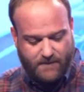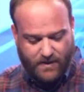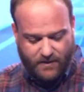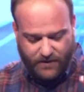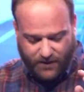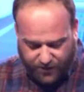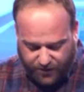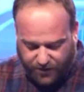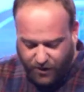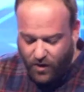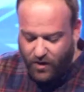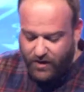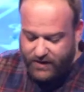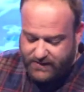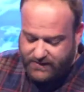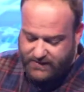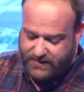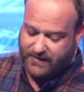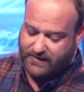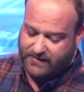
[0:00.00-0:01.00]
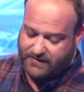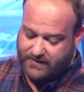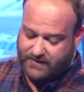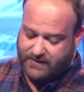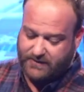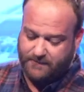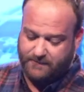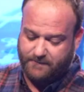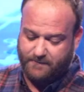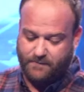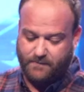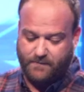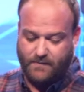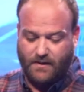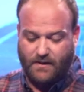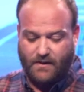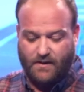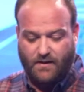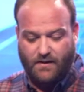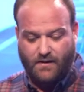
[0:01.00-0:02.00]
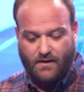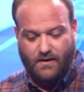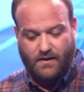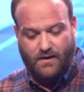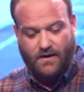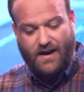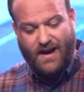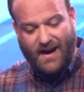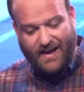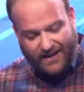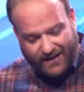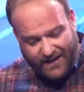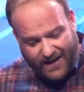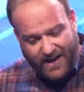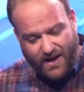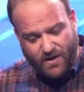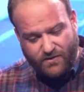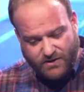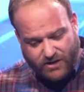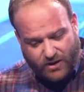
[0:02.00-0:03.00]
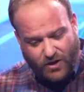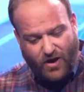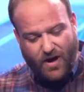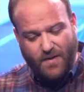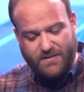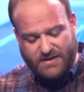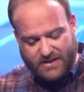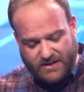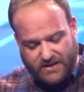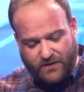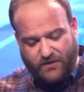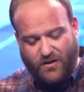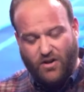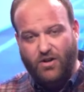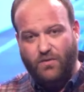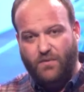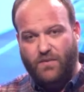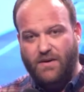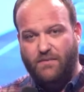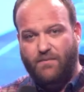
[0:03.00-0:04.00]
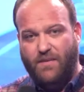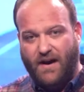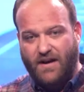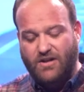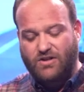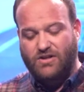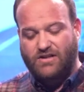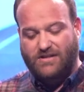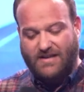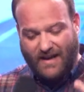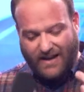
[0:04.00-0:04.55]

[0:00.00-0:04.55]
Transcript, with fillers: The third is this allow time. This is developing patience.